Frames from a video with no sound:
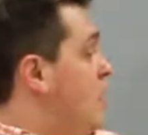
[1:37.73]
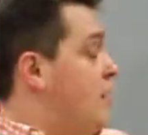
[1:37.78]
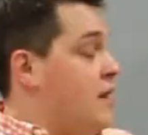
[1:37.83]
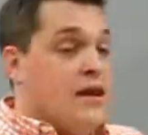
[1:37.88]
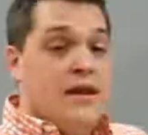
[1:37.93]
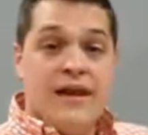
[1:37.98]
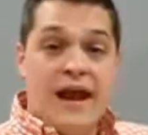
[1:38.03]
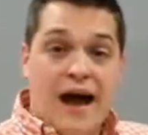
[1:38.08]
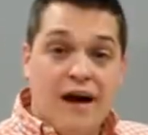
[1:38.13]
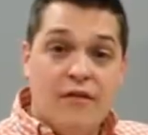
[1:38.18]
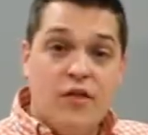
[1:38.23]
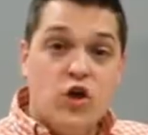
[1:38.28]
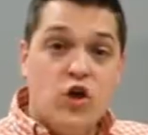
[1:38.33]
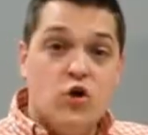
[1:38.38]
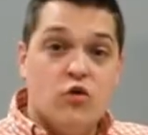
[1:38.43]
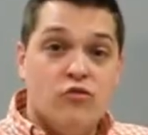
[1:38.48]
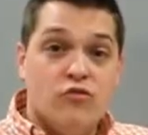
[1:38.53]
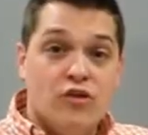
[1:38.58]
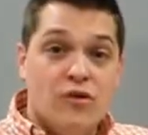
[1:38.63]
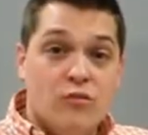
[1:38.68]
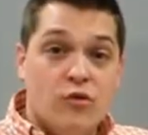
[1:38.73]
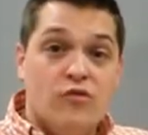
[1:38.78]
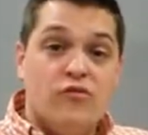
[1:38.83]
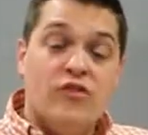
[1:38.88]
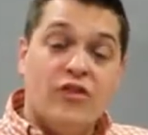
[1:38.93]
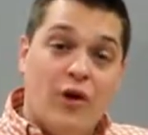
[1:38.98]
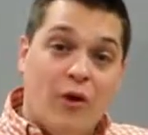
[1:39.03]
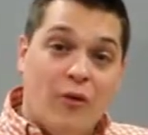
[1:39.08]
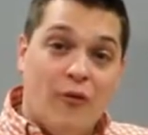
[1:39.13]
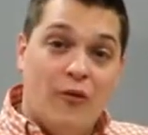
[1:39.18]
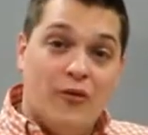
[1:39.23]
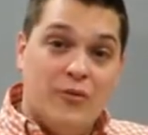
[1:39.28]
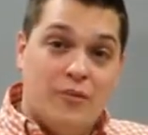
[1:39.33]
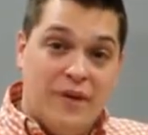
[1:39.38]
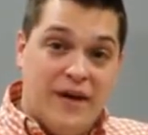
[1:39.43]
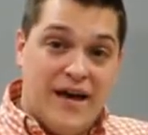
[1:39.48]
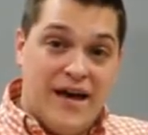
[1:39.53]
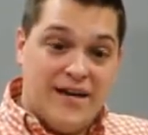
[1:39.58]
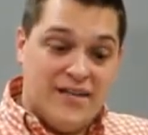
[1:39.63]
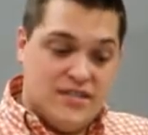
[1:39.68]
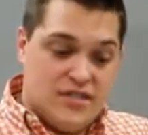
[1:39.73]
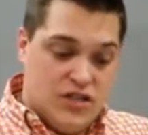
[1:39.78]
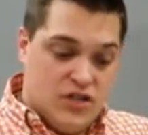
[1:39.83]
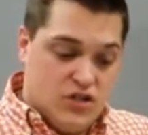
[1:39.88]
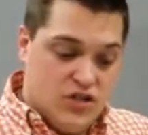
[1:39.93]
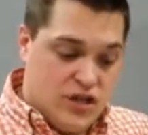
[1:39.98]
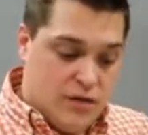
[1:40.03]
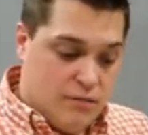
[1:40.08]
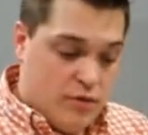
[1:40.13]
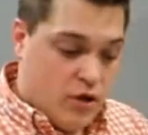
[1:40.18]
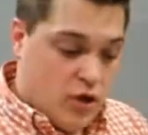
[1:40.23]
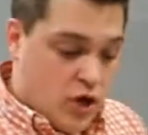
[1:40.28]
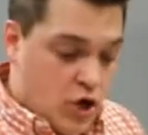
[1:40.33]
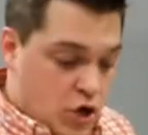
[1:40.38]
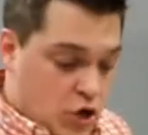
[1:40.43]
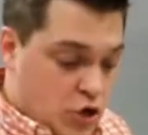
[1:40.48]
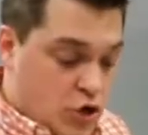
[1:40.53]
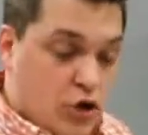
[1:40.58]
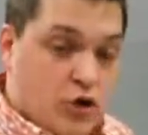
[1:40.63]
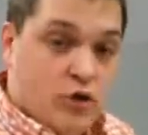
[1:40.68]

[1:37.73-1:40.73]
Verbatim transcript: Now that you've removed the old PIC chip, you're